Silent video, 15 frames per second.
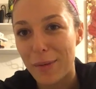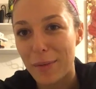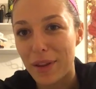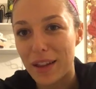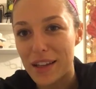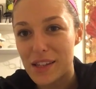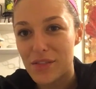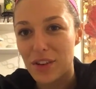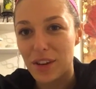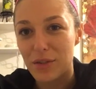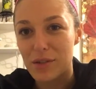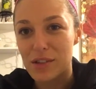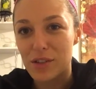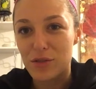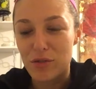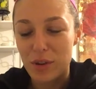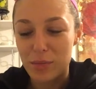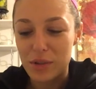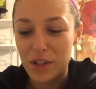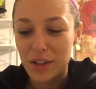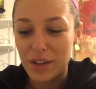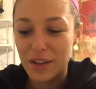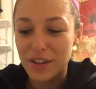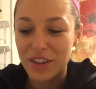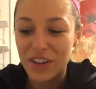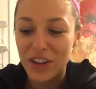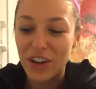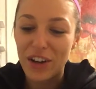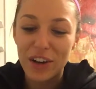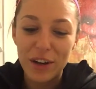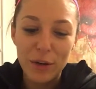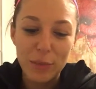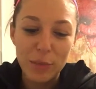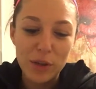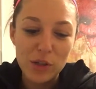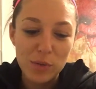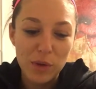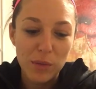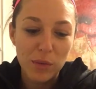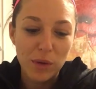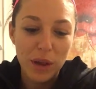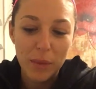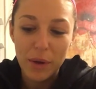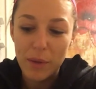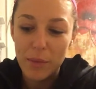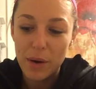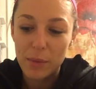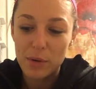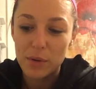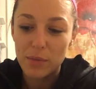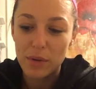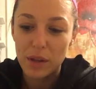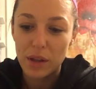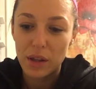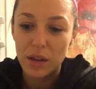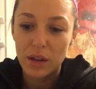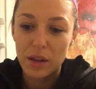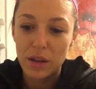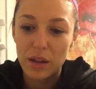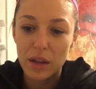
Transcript: My last video was interrupted. A bunch of people kept coming up to me.